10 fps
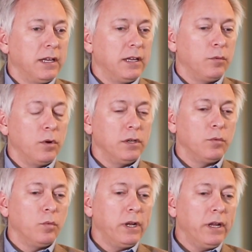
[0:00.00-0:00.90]

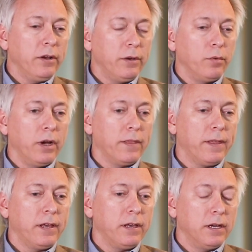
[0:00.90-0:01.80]
One area where I
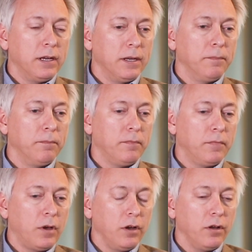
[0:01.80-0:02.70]
think
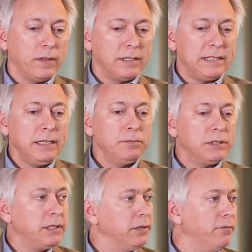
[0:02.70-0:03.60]
the
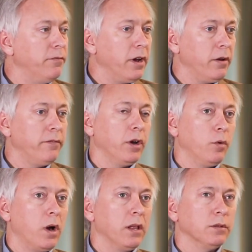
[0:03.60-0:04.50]
teams did very, very
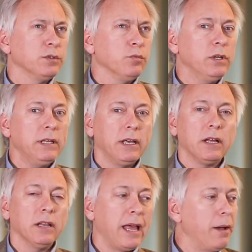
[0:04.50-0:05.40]
well, it was really a
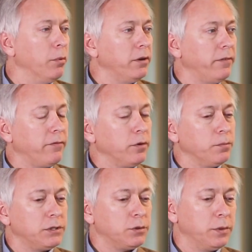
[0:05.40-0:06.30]
collaborative
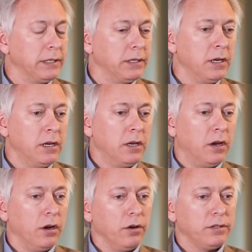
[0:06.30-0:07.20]
effort between
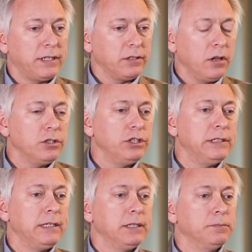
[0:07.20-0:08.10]
our technology
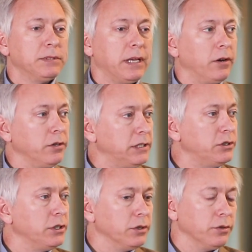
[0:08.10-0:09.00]
teams and our
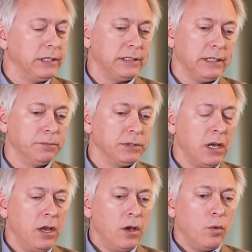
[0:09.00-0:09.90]
teaching and learning teams,
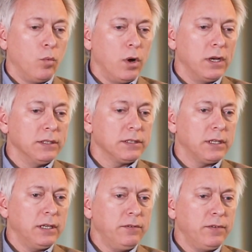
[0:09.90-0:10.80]
was
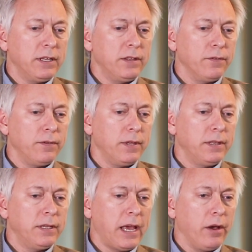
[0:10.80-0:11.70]
kind of in
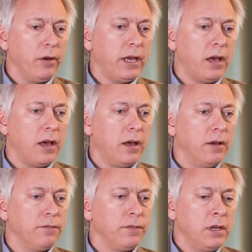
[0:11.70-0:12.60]
the area
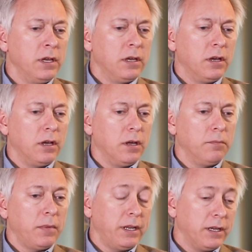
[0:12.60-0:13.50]
of,
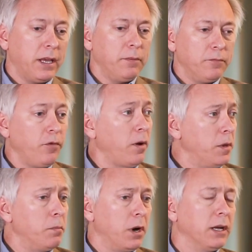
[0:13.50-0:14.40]
and it came from
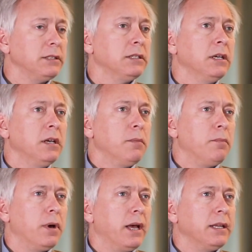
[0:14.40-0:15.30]
the bond,
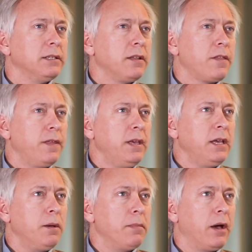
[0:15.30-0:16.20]
but
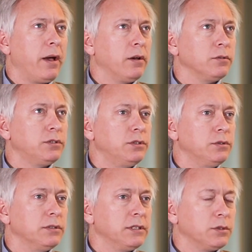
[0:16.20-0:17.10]
thinking about how
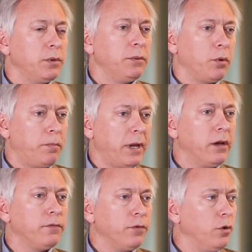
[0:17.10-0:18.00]
students, as we
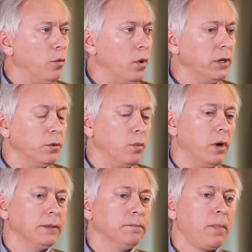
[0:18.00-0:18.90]
prepared for a
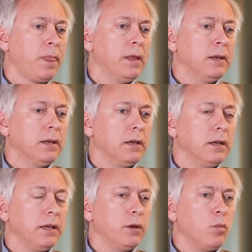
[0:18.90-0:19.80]
one-to-one,
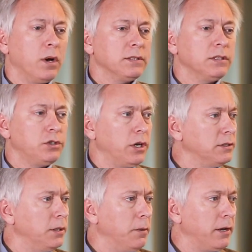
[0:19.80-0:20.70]
it wasn't
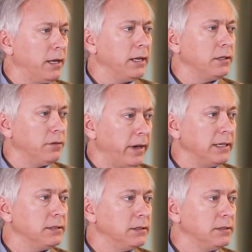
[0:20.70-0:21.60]
just about getting
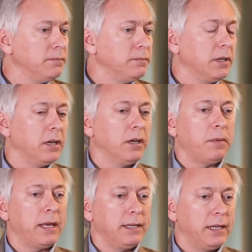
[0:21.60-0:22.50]
devices and